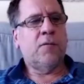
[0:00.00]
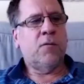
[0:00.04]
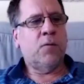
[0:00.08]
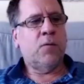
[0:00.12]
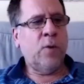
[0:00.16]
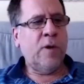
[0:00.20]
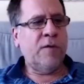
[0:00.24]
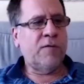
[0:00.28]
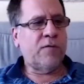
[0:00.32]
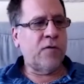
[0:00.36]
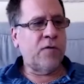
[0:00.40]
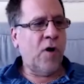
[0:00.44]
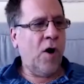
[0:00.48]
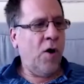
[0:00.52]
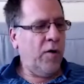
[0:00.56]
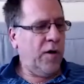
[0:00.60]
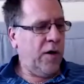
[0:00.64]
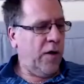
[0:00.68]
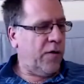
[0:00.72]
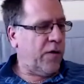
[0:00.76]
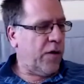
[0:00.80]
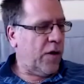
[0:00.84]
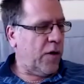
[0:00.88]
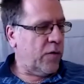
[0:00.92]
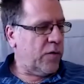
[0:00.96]
We've
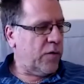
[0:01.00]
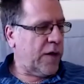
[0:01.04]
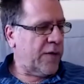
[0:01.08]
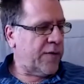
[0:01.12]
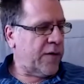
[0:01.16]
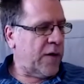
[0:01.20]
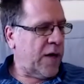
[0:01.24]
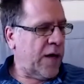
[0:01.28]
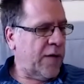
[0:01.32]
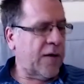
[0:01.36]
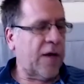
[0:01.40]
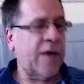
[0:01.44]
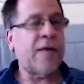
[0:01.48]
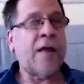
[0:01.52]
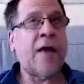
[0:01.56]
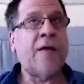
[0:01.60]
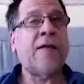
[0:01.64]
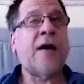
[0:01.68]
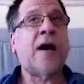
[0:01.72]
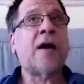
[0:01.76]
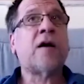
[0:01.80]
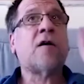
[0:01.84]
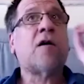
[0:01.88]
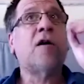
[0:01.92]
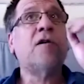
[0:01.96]
noted though that, and then, and
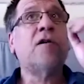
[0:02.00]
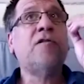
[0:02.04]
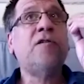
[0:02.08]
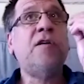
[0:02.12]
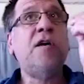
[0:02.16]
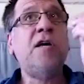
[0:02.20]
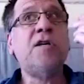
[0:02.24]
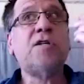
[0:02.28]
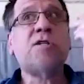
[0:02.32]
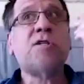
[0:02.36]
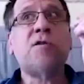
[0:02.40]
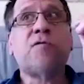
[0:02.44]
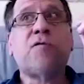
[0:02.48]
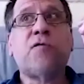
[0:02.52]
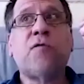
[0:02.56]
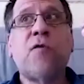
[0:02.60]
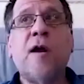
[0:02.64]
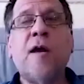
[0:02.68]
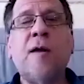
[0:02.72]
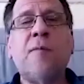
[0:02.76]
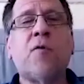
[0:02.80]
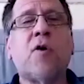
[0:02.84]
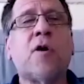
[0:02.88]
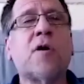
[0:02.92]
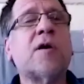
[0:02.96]
that Cartesian
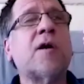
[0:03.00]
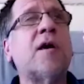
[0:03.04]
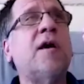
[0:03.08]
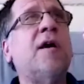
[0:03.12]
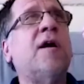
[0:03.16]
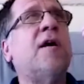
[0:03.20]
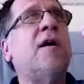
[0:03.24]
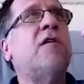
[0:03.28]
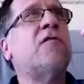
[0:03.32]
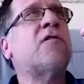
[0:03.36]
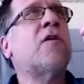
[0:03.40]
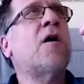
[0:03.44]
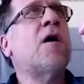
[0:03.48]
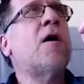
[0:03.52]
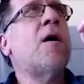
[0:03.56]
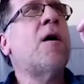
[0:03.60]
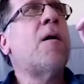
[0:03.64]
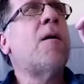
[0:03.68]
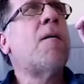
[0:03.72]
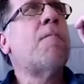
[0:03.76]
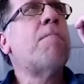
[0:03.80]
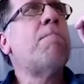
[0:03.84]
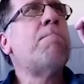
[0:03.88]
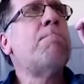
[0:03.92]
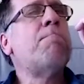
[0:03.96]
framework is
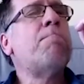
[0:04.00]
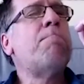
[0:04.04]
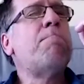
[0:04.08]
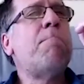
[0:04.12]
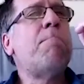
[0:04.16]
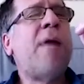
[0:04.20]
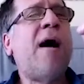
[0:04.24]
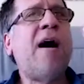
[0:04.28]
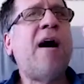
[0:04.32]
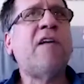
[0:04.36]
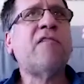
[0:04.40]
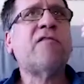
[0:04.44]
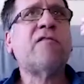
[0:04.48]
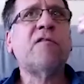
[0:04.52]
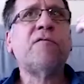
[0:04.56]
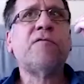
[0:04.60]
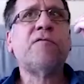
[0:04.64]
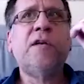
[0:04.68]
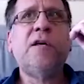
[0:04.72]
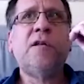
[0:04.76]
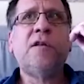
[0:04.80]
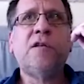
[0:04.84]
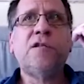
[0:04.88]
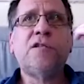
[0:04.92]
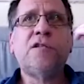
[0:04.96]

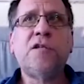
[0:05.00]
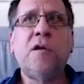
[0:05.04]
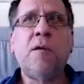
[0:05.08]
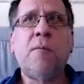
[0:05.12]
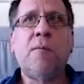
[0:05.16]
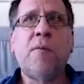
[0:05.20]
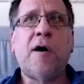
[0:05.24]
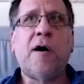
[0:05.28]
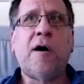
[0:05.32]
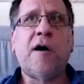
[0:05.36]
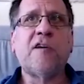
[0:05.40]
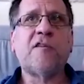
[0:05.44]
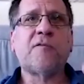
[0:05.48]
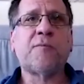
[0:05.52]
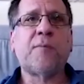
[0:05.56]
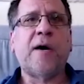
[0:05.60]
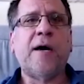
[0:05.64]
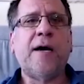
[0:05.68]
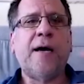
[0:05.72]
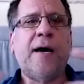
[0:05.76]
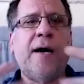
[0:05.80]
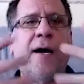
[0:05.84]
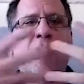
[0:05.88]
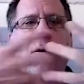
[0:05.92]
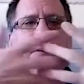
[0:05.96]
massively legitimized
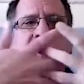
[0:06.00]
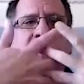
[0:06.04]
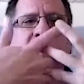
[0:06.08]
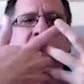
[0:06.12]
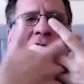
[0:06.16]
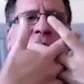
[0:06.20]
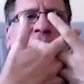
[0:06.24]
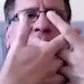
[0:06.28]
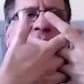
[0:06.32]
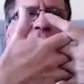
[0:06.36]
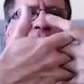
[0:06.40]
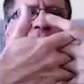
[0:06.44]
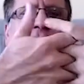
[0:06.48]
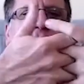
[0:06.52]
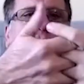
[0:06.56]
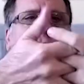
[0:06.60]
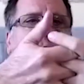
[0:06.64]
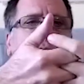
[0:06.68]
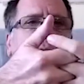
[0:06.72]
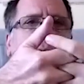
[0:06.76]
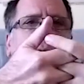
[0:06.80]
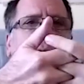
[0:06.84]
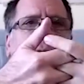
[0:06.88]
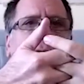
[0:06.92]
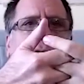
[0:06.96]
by how it is
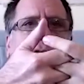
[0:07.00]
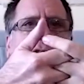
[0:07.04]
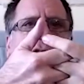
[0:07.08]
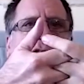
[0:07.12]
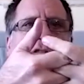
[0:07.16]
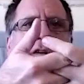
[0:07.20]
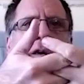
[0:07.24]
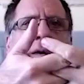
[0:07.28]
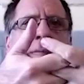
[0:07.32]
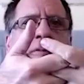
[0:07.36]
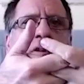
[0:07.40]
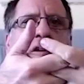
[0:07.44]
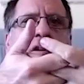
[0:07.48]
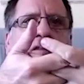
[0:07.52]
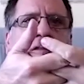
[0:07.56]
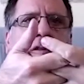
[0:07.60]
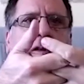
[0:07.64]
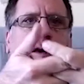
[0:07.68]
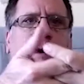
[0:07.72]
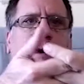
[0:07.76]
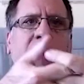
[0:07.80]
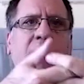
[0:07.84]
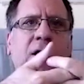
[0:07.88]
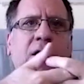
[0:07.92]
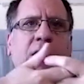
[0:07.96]
insinuated
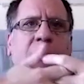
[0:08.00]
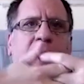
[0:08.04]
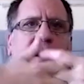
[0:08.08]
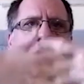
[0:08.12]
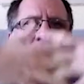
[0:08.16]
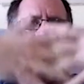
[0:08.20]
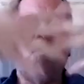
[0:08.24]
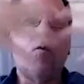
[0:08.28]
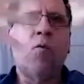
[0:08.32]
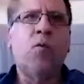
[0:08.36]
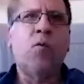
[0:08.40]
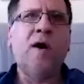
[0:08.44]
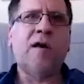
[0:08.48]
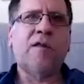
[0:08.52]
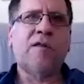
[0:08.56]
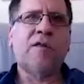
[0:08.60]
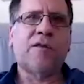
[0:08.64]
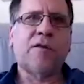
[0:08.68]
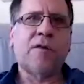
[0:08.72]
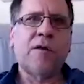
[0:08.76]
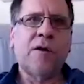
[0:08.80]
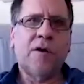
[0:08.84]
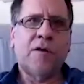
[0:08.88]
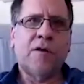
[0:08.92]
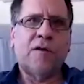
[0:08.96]
seamlessly uh, with
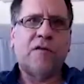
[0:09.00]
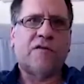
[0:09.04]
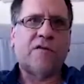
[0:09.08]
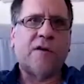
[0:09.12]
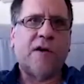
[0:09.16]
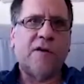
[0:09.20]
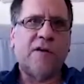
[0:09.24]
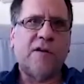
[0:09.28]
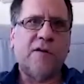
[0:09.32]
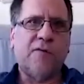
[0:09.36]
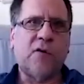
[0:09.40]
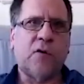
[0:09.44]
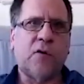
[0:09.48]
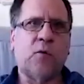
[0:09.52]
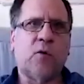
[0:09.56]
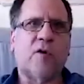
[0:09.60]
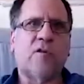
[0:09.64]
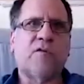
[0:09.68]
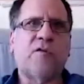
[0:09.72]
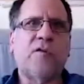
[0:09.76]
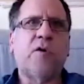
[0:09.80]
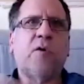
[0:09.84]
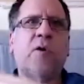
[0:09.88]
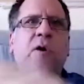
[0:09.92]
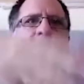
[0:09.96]
the scientific
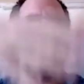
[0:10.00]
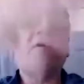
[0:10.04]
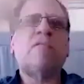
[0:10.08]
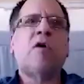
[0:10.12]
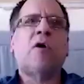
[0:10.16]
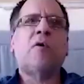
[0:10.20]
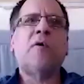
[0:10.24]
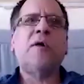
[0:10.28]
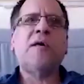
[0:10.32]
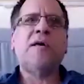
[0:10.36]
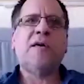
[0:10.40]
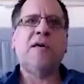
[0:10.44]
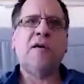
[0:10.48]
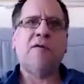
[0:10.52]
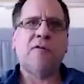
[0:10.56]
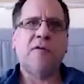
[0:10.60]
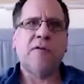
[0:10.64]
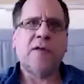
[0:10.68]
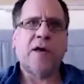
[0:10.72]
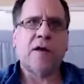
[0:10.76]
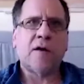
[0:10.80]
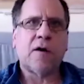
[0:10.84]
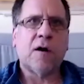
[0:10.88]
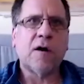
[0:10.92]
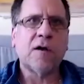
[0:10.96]
worldview. And we've already given
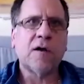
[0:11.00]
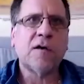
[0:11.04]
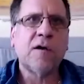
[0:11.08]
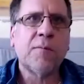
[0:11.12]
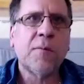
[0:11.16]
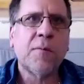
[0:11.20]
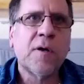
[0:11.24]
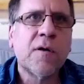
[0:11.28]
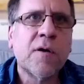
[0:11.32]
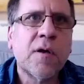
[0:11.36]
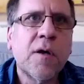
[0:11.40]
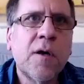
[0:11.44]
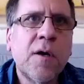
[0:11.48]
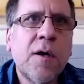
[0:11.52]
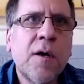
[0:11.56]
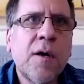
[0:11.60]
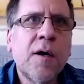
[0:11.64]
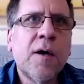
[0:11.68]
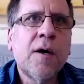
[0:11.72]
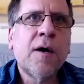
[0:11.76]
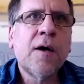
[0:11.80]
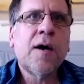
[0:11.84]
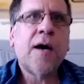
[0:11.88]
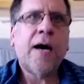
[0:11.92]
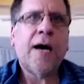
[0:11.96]
that argument
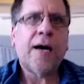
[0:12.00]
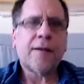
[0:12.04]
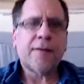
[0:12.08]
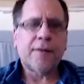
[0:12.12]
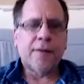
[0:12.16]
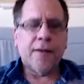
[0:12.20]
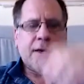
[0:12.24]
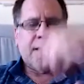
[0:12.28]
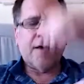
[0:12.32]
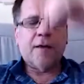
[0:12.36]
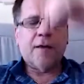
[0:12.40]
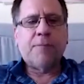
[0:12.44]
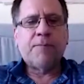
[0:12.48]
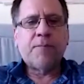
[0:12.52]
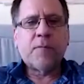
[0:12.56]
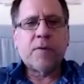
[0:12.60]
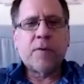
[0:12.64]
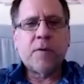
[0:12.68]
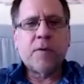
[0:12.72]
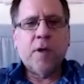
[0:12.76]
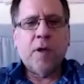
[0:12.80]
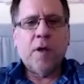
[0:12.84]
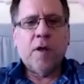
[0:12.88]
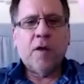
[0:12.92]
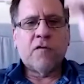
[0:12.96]
at length.
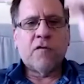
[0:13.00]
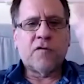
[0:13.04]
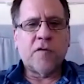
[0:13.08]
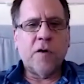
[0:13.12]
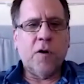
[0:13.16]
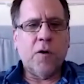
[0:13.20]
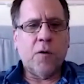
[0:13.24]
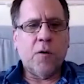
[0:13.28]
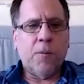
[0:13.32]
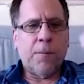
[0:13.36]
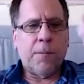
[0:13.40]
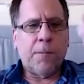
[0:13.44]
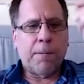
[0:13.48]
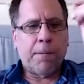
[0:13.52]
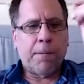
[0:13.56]
So